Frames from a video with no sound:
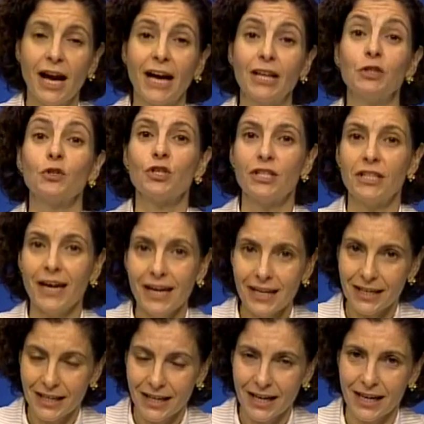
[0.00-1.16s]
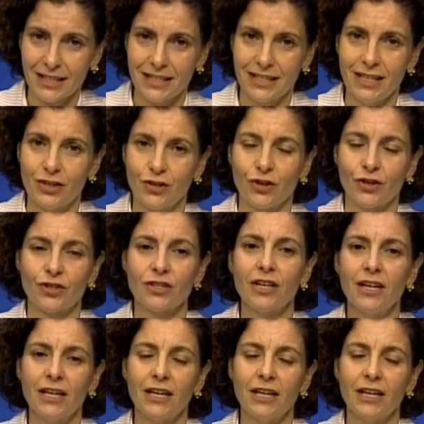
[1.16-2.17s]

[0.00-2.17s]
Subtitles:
and to stay as teachers